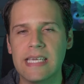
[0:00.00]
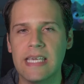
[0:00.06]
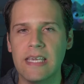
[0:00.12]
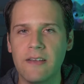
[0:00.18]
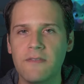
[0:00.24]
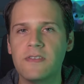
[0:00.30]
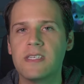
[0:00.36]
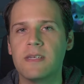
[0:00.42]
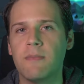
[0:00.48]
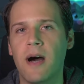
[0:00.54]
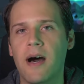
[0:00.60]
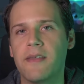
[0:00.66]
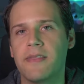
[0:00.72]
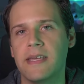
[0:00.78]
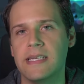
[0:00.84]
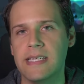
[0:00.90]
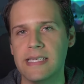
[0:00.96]
give some
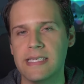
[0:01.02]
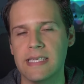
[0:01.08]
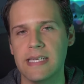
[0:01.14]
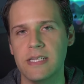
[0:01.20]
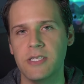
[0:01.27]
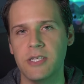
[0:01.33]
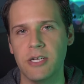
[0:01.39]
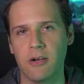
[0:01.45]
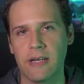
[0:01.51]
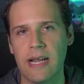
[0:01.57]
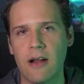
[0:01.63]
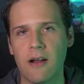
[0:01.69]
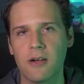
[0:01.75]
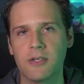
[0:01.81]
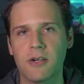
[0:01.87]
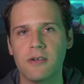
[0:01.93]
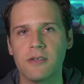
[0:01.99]
authenticity to your
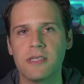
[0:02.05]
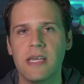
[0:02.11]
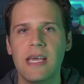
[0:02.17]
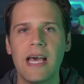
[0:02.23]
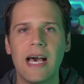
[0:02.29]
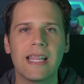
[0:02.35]
characters.